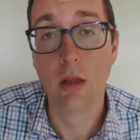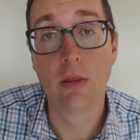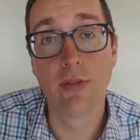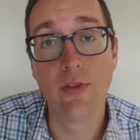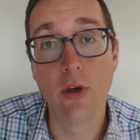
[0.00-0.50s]

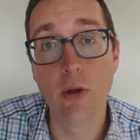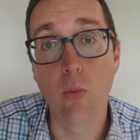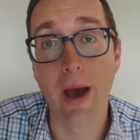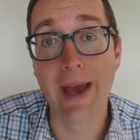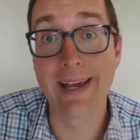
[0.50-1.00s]
The third
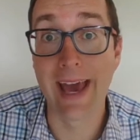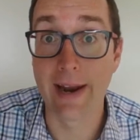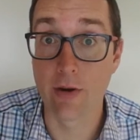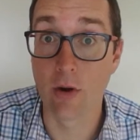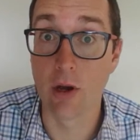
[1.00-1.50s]
way to
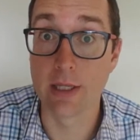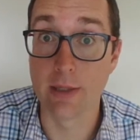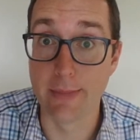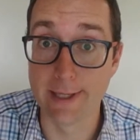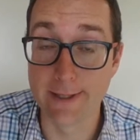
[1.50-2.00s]
categorize a
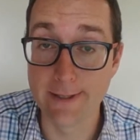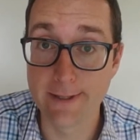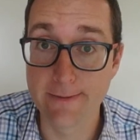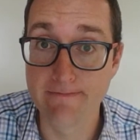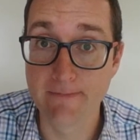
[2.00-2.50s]

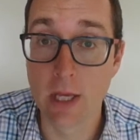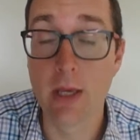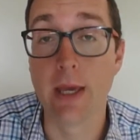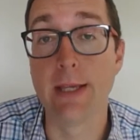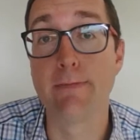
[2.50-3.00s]
business
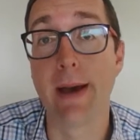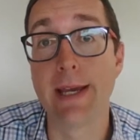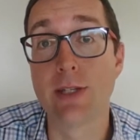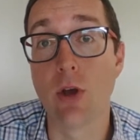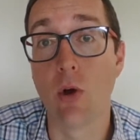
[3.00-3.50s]
is
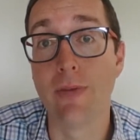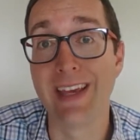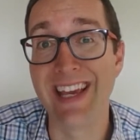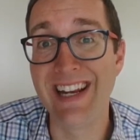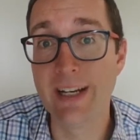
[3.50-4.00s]
based on
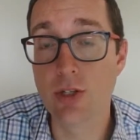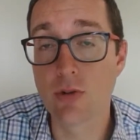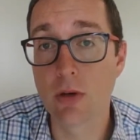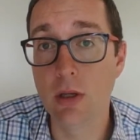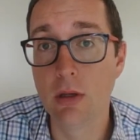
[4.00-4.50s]
the
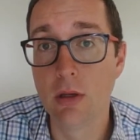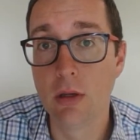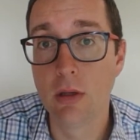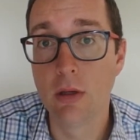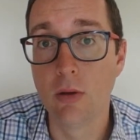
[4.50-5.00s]
industry,
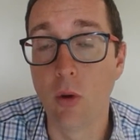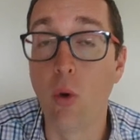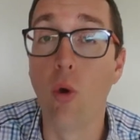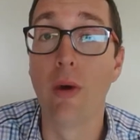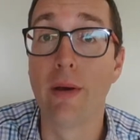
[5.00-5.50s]

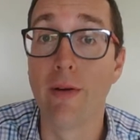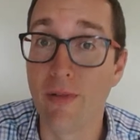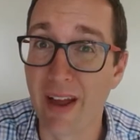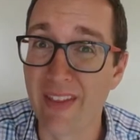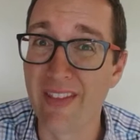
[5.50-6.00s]
or
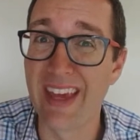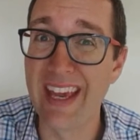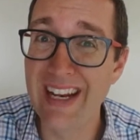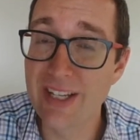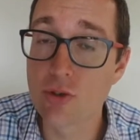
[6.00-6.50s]
rather the
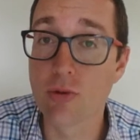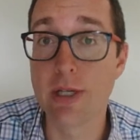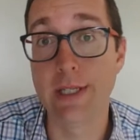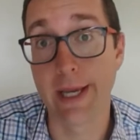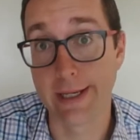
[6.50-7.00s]
industry
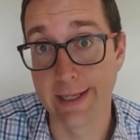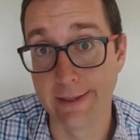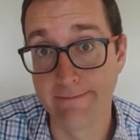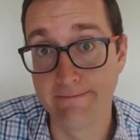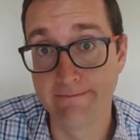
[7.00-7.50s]
sector.
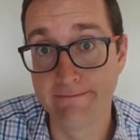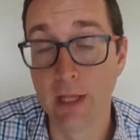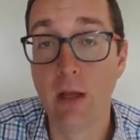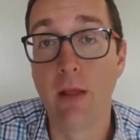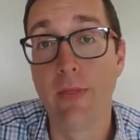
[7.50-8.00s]

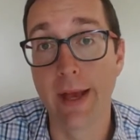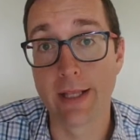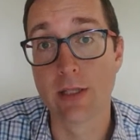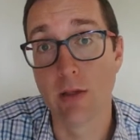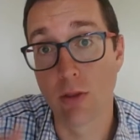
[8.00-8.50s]

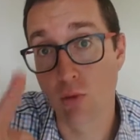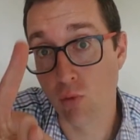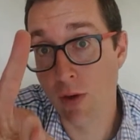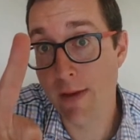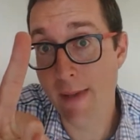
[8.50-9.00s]
That's
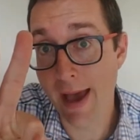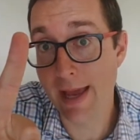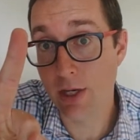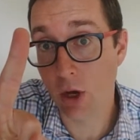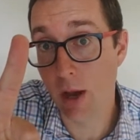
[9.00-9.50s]
3
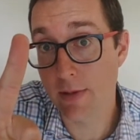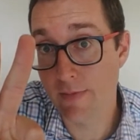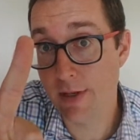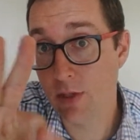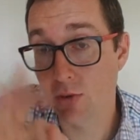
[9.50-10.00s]
main types of
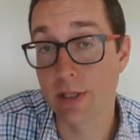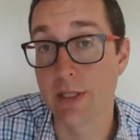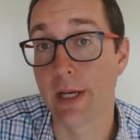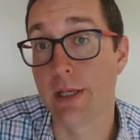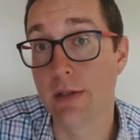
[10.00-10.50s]
industry
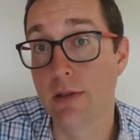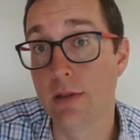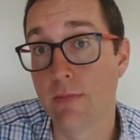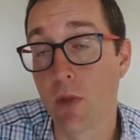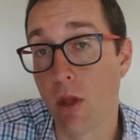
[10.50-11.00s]

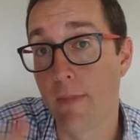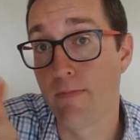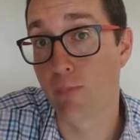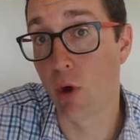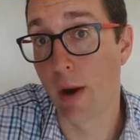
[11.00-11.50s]
sectors:
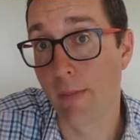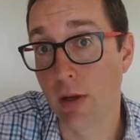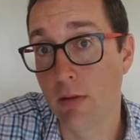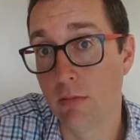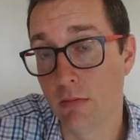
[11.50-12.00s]

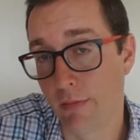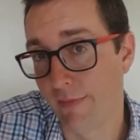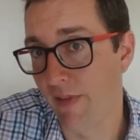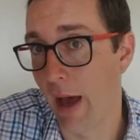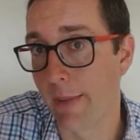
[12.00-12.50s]
primary,
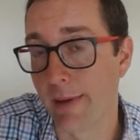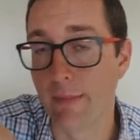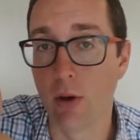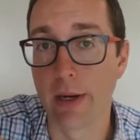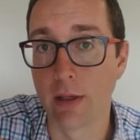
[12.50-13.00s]
farming and
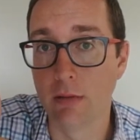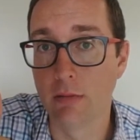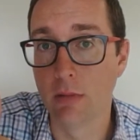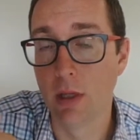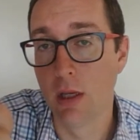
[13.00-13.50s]
mining;
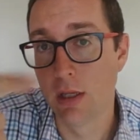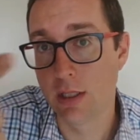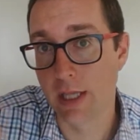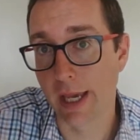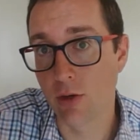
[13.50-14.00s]

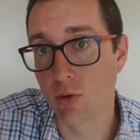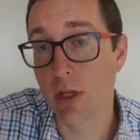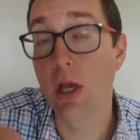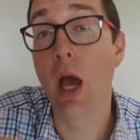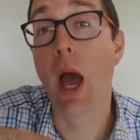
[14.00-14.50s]
secondary,